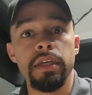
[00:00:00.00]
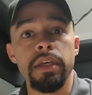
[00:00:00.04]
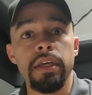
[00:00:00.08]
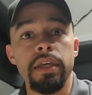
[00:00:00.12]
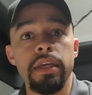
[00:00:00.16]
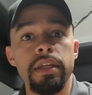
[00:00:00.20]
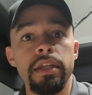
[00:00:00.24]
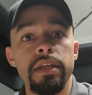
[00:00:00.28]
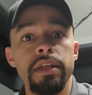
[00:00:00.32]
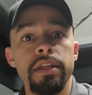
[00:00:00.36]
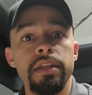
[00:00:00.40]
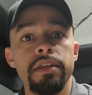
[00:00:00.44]

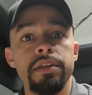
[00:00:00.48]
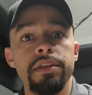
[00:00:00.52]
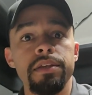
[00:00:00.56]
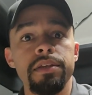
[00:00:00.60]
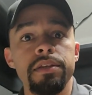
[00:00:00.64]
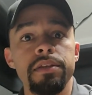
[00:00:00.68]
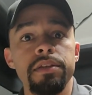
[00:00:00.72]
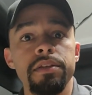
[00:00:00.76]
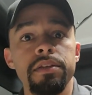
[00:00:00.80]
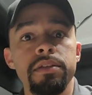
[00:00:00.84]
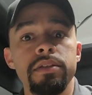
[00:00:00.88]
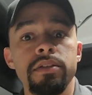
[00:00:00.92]
and it
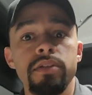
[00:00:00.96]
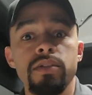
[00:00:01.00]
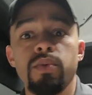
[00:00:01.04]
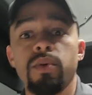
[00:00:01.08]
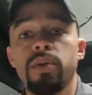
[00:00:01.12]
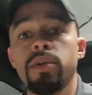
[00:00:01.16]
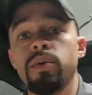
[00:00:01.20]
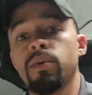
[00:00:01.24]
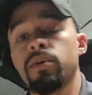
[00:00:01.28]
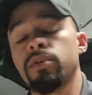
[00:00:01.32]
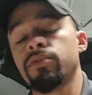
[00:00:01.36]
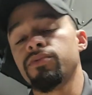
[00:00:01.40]
is
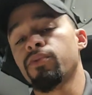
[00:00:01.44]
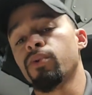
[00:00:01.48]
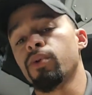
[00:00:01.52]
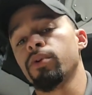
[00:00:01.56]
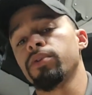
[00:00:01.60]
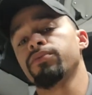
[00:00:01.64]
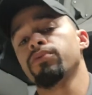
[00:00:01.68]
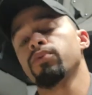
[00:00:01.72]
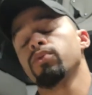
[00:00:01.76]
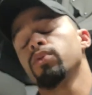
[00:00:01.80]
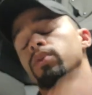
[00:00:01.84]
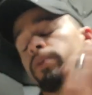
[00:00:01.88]

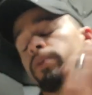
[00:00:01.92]
21:44